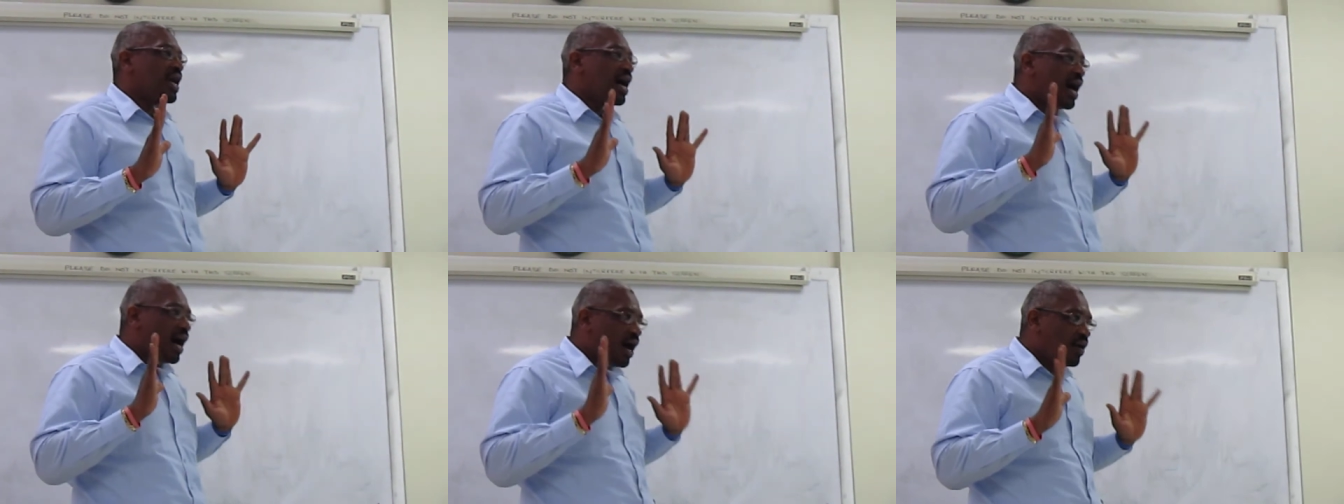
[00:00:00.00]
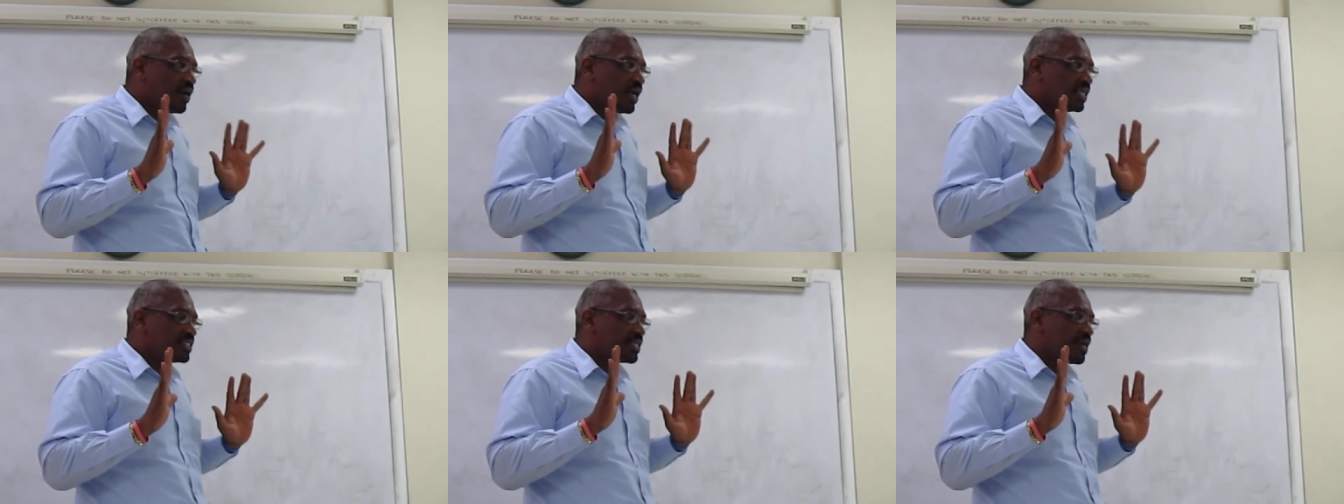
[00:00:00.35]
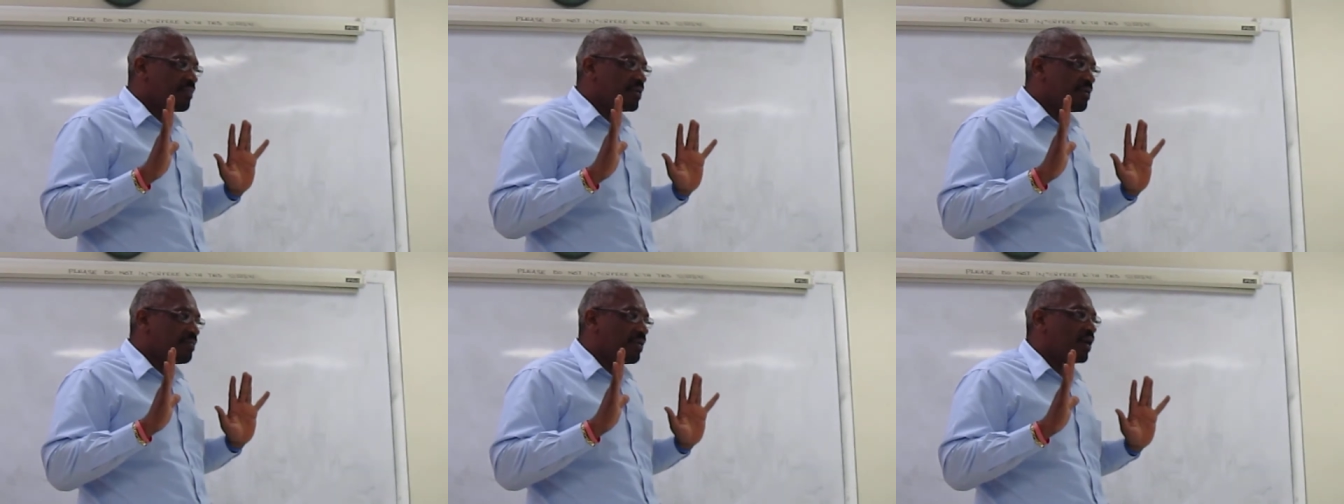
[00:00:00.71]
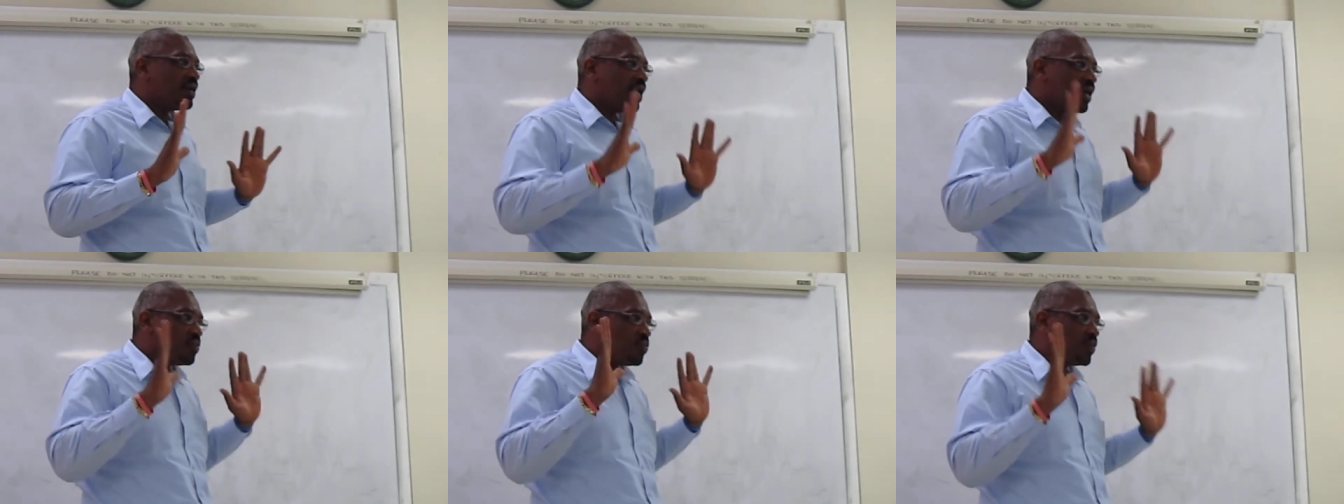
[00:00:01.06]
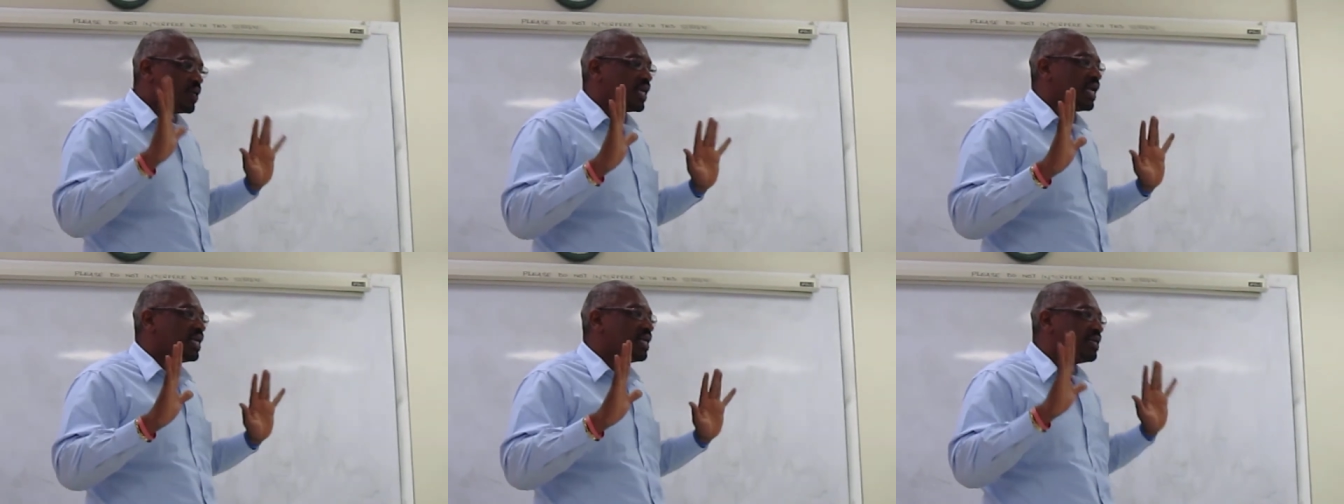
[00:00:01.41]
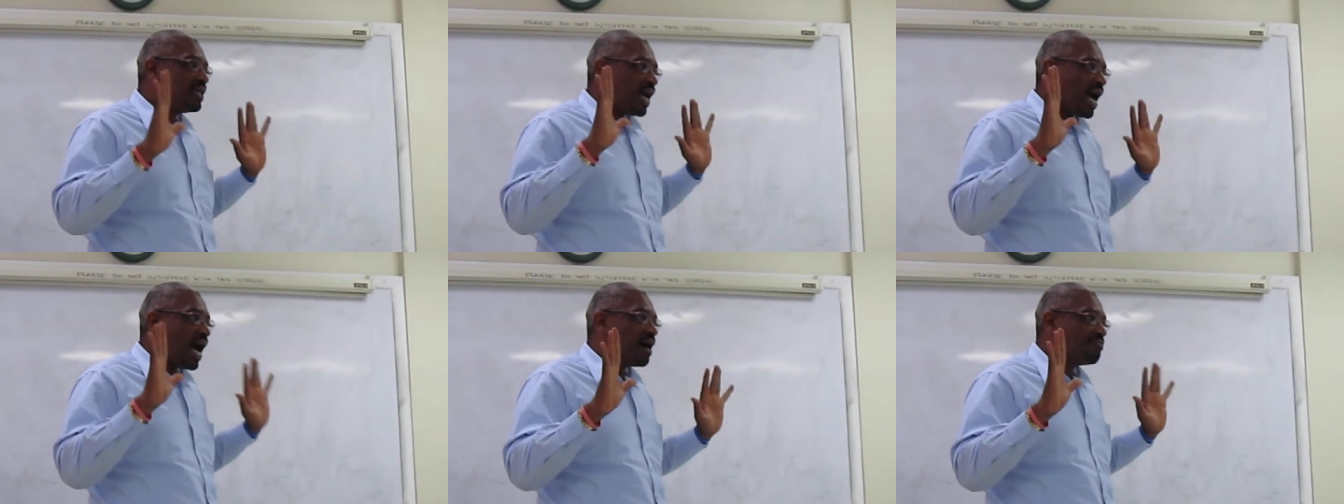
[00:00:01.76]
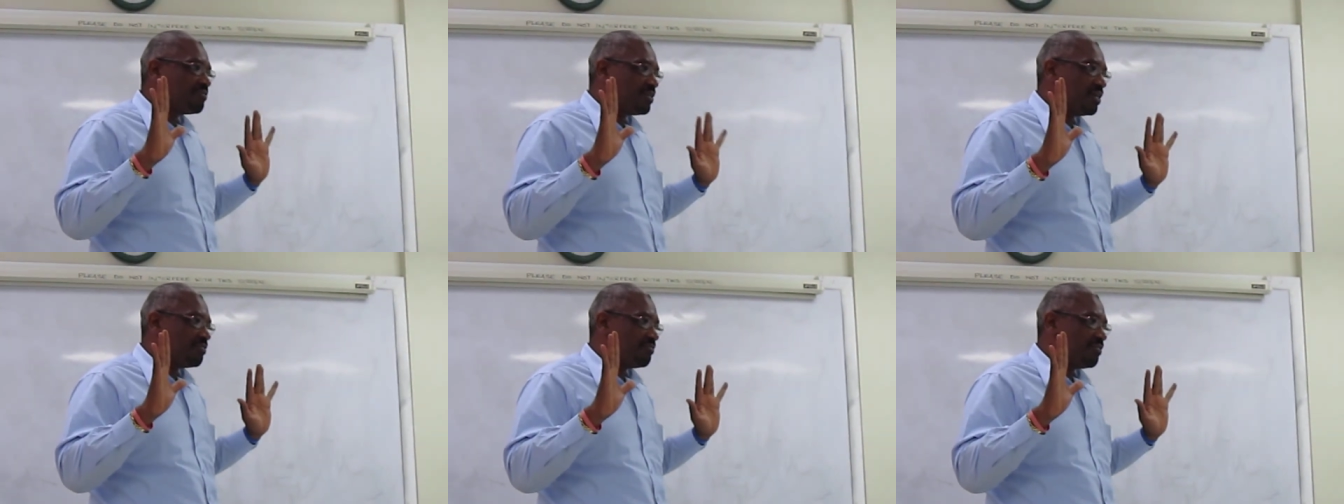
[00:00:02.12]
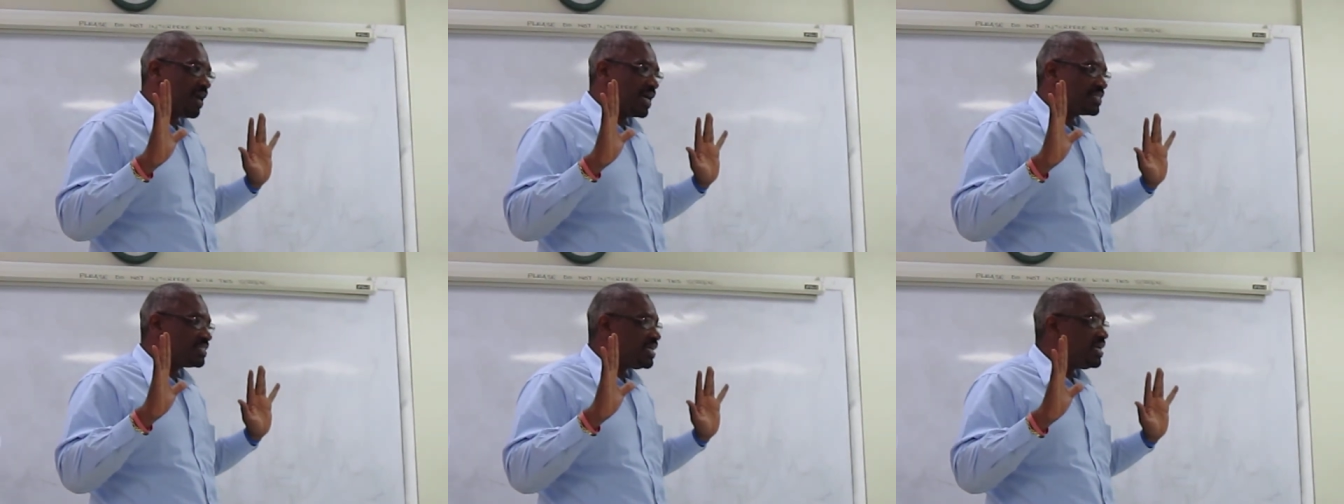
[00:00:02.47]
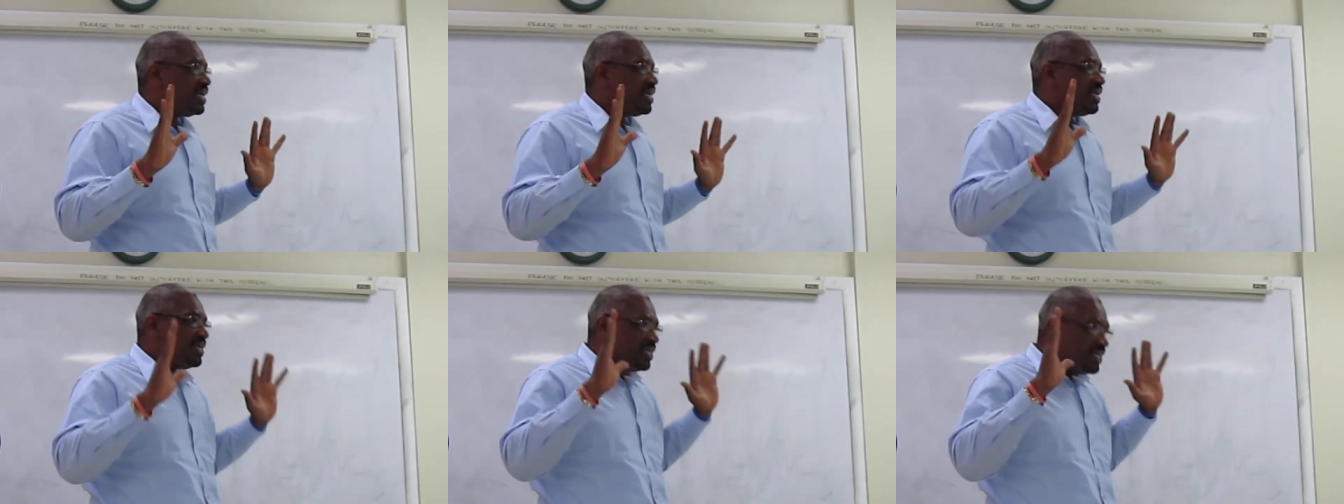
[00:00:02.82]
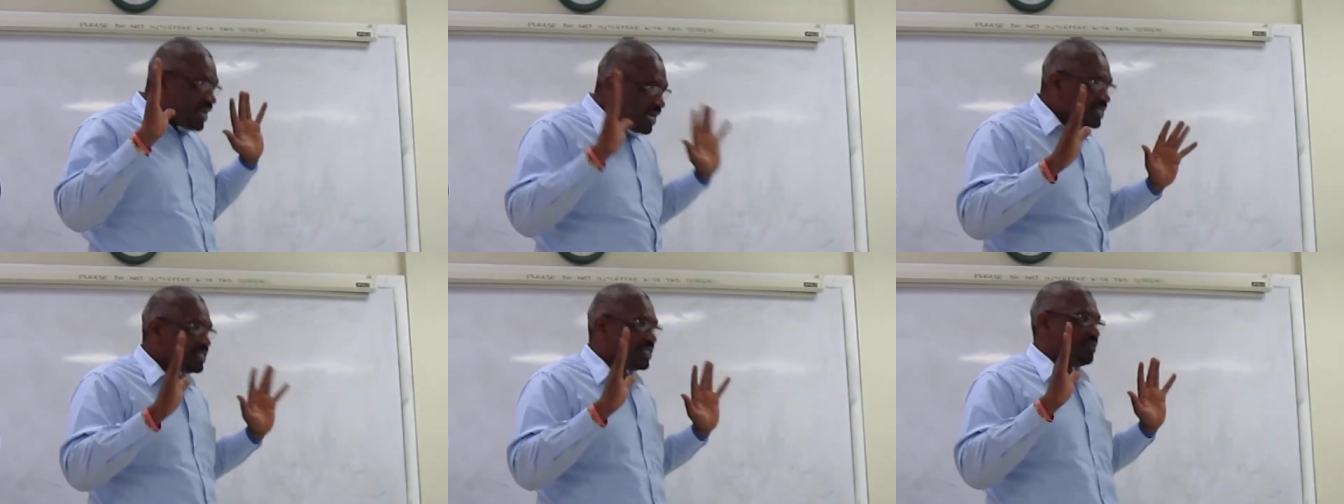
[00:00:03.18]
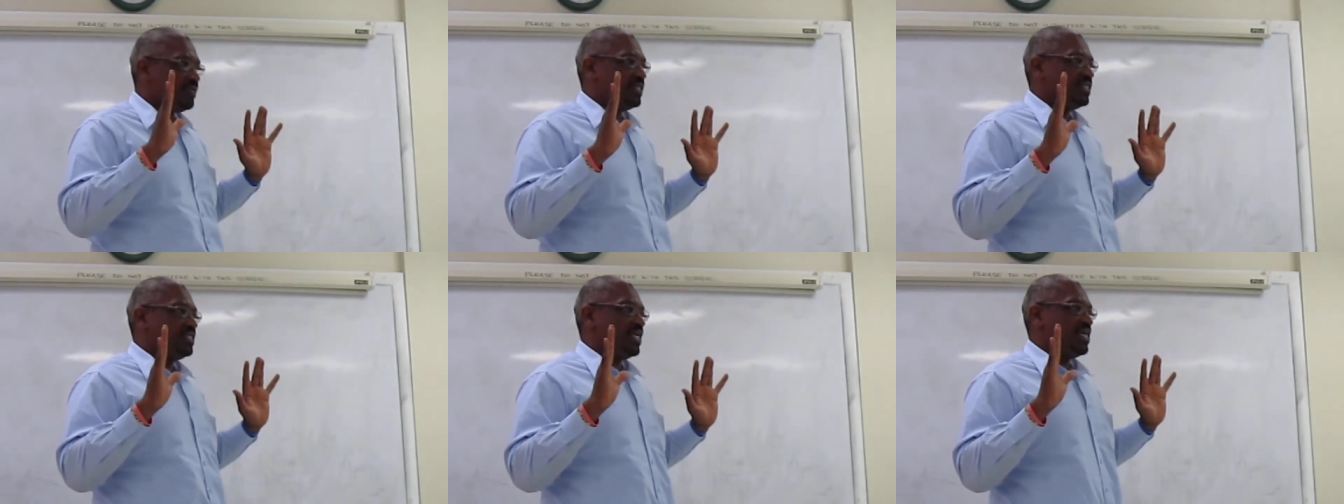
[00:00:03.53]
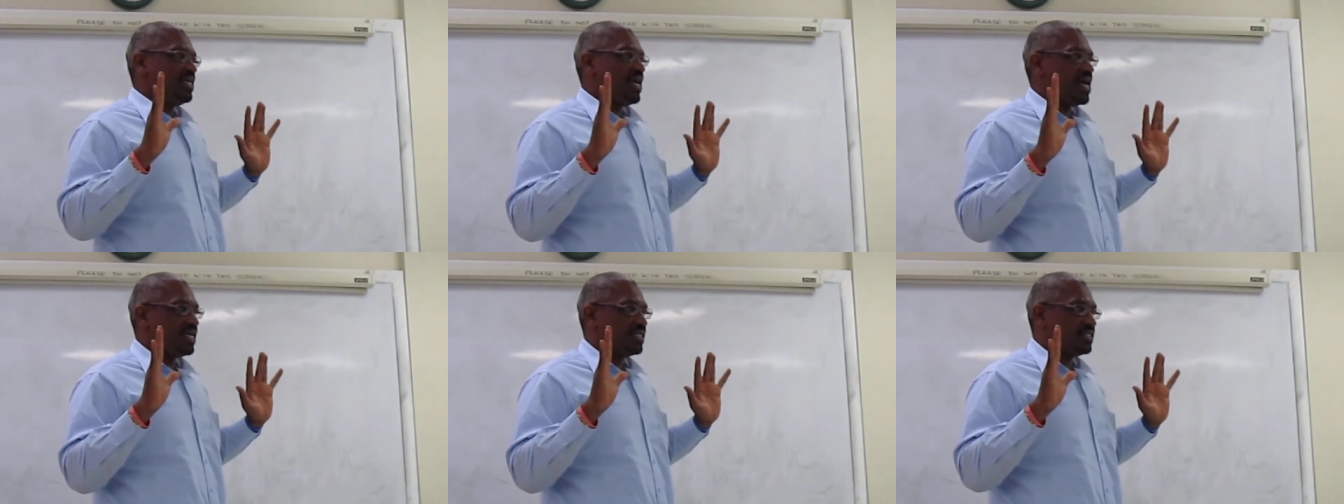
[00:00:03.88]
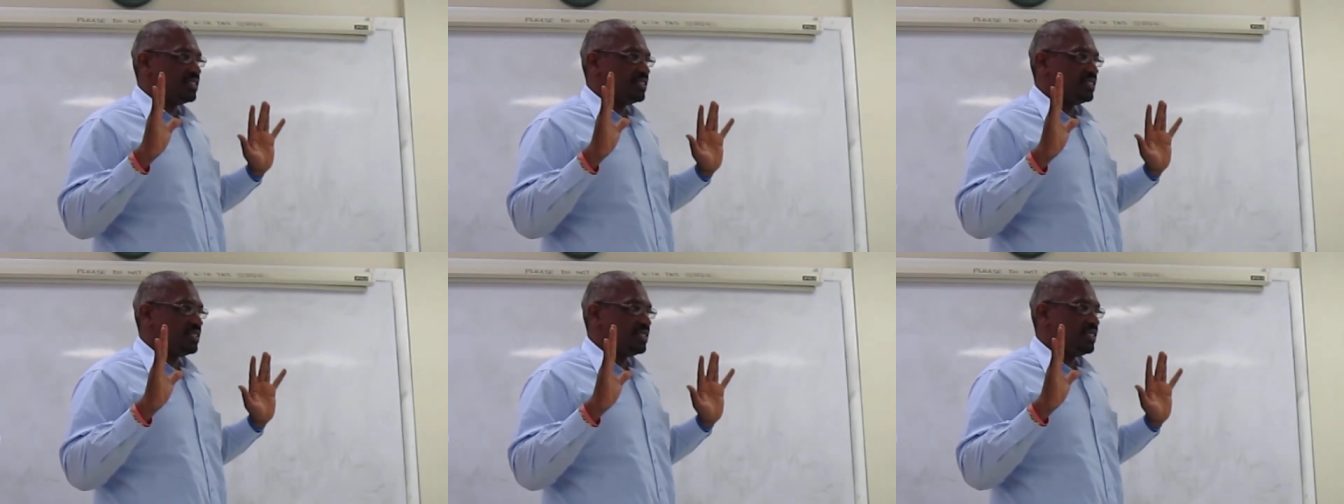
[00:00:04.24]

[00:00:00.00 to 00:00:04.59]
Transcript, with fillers: how that's coming about and what are the after effects. Yes, he will say yes.